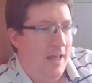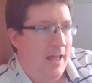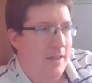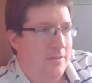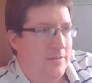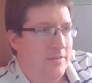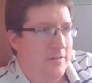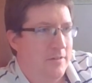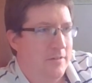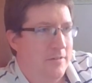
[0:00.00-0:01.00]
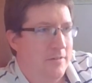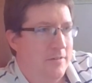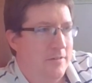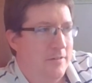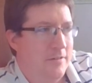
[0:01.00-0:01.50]
and
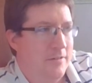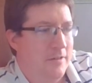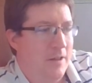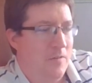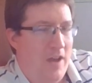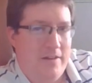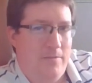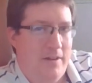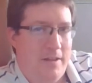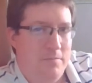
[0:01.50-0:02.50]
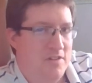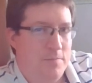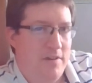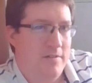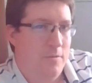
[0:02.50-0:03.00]
effectively
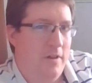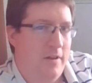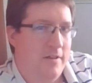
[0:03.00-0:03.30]
dismisses all her